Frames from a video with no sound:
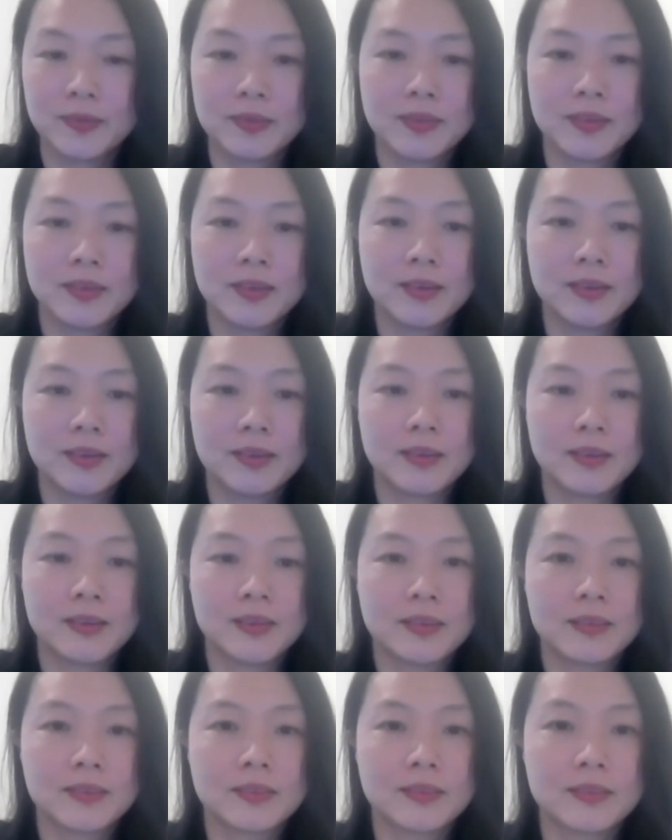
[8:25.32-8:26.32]

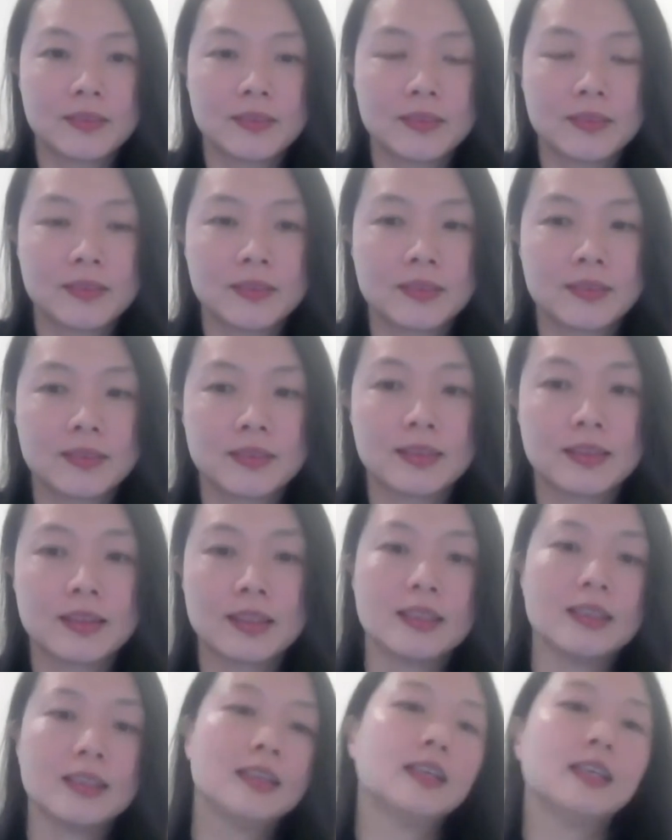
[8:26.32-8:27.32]

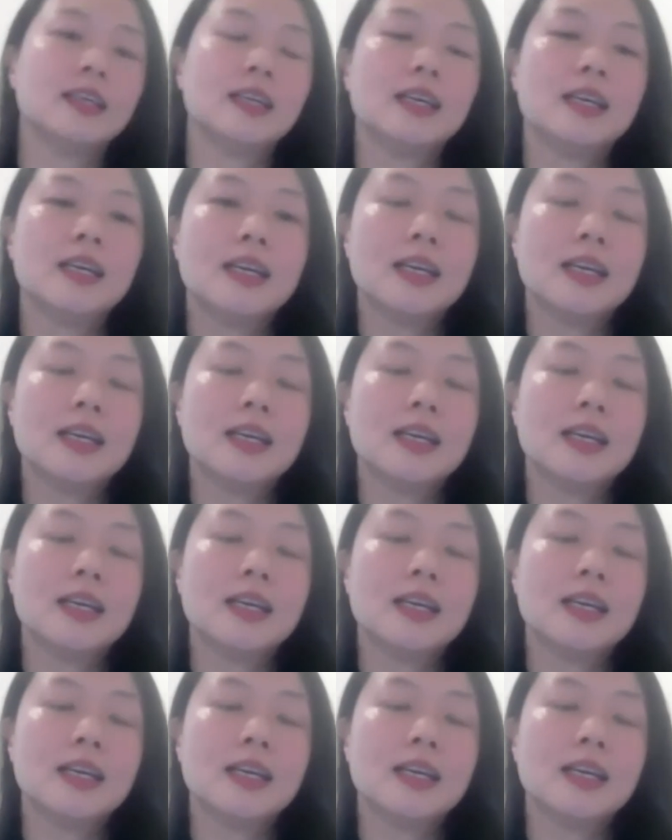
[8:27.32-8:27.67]
(silence)